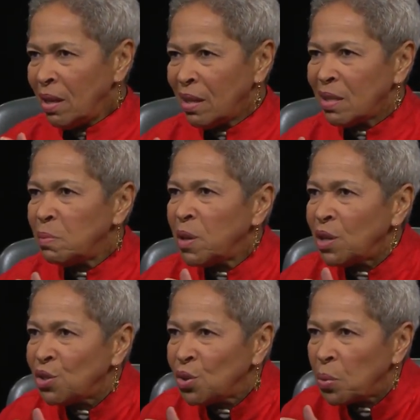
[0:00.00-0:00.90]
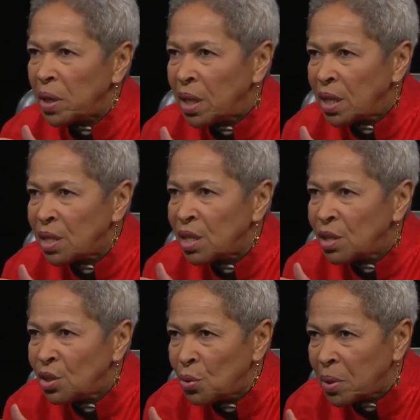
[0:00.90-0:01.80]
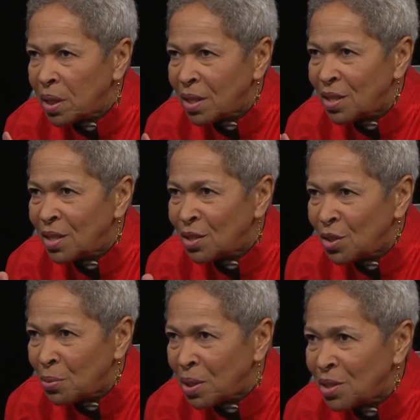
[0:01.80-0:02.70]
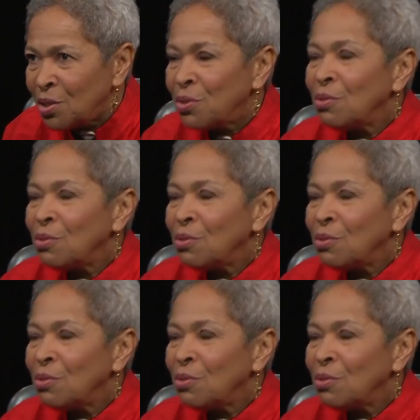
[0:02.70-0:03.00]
mm-hmm. is being squeezed and squeezed and squeezed. So